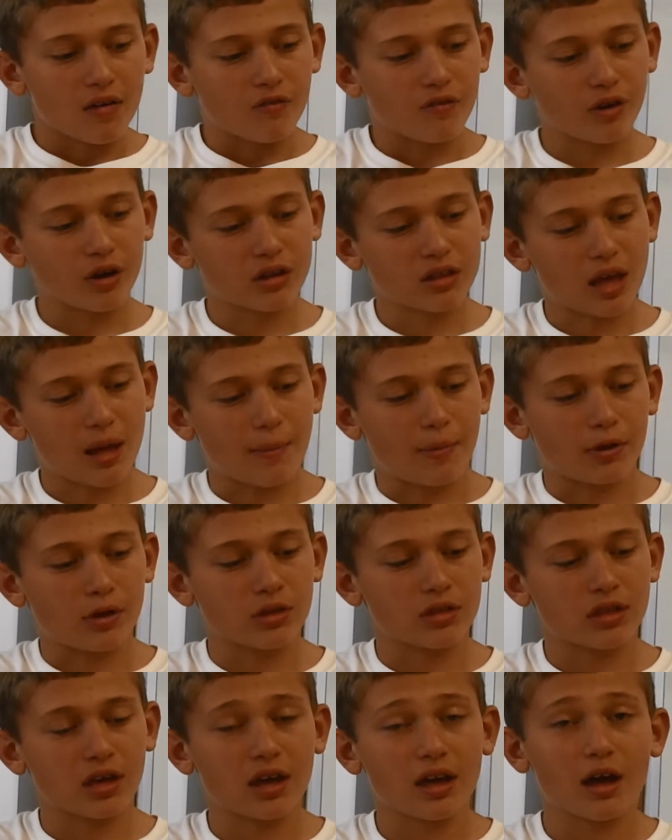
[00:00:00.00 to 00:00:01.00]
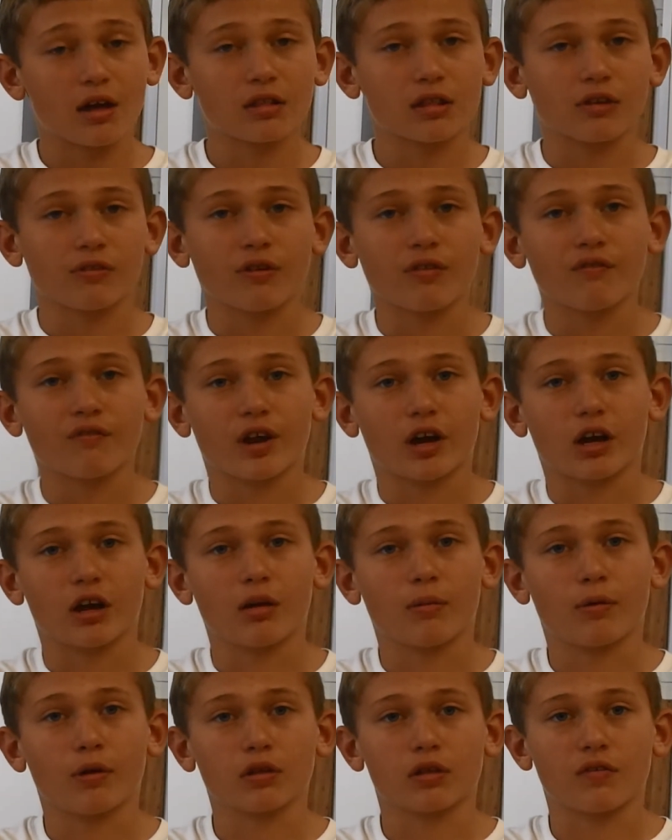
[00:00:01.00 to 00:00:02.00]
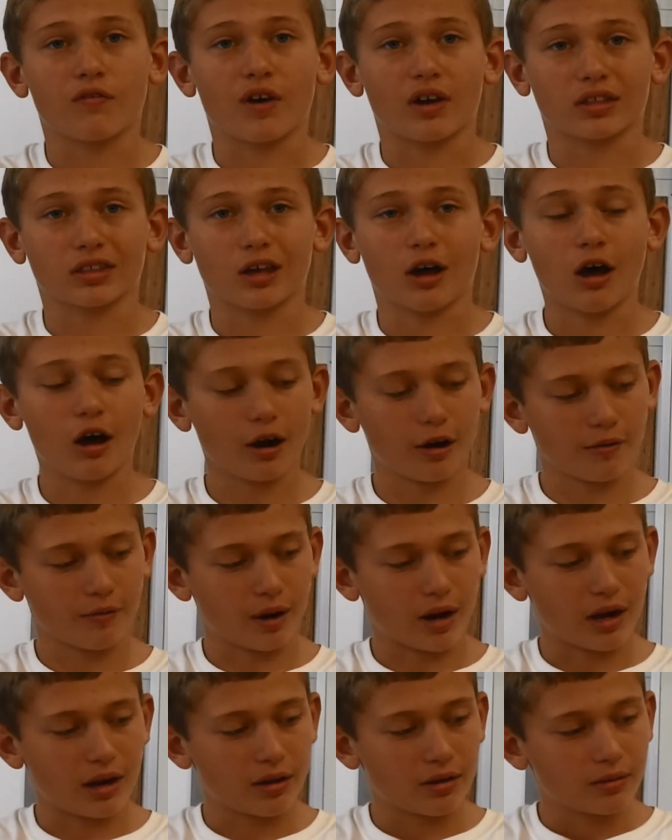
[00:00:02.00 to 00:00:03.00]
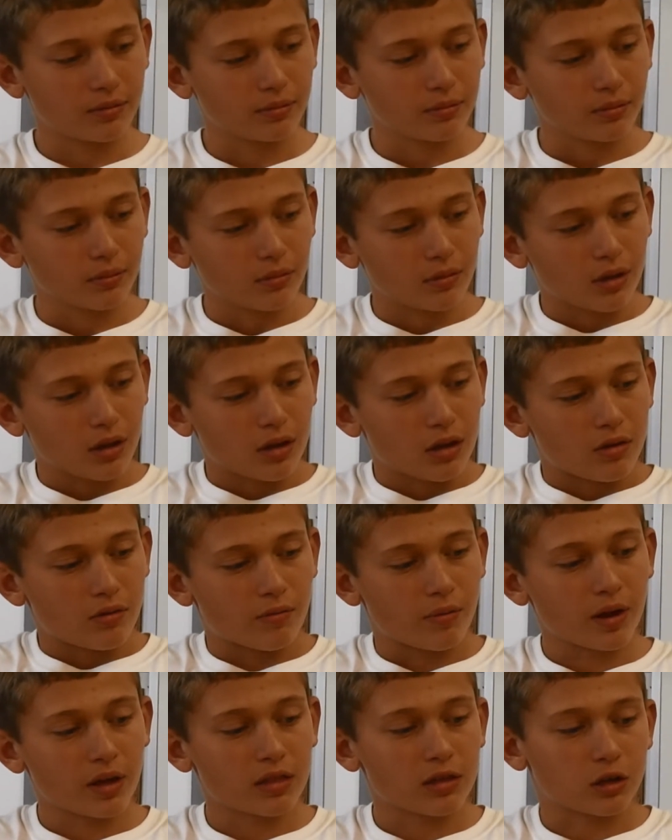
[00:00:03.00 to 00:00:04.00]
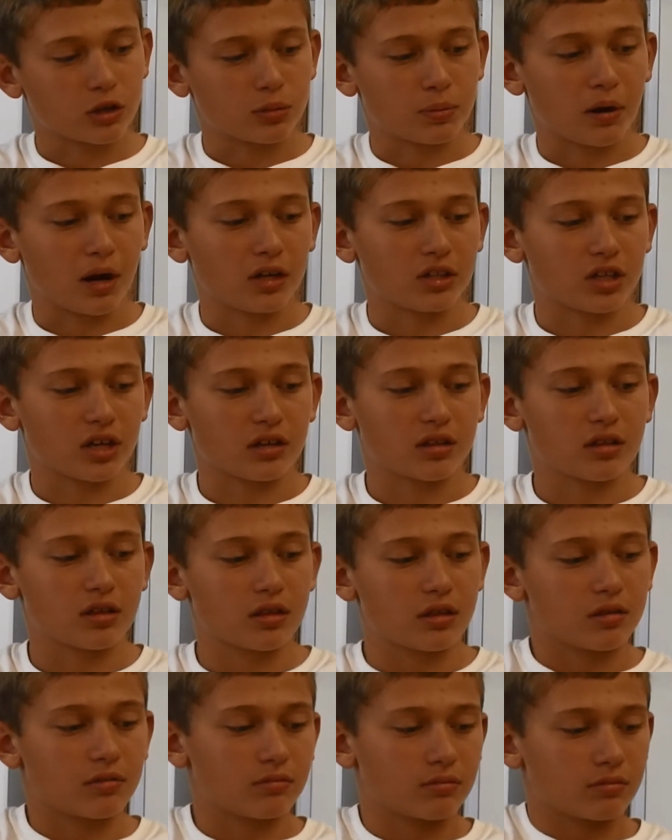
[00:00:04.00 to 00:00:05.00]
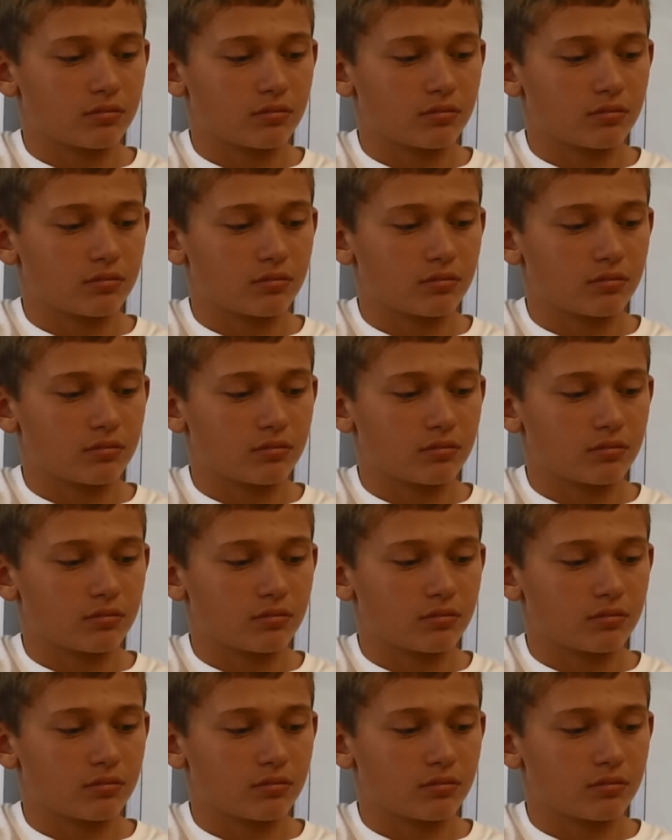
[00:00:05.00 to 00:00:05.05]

For example, you study how different variables affect the heart rate. Research project.